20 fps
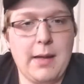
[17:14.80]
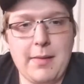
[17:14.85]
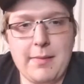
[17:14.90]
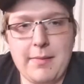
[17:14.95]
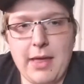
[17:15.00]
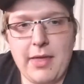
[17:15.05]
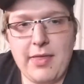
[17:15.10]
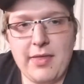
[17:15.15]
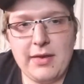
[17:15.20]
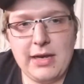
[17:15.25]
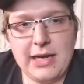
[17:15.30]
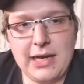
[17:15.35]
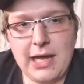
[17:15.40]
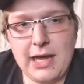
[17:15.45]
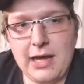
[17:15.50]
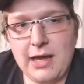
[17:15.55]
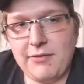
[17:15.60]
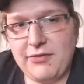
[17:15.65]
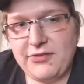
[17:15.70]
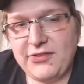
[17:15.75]
And then
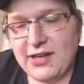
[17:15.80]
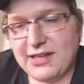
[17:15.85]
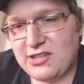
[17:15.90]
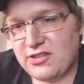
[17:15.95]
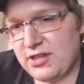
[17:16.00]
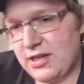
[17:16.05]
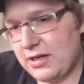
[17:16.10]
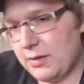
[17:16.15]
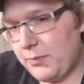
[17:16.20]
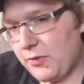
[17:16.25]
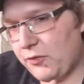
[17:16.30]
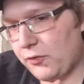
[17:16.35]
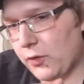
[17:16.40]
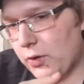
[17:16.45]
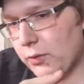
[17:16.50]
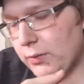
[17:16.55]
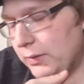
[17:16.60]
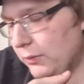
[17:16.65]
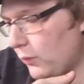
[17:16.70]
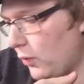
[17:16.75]
I've touched on it
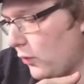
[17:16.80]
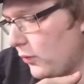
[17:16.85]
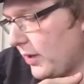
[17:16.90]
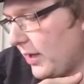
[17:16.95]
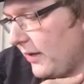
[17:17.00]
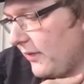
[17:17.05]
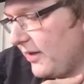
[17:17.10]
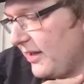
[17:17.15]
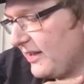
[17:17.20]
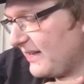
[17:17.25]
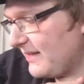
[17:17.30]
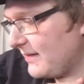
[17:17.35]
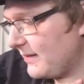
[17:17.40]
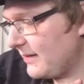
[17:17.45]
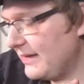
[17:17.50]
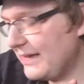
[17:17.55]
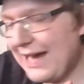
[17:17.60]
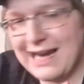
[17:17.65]
before. We wrote on this.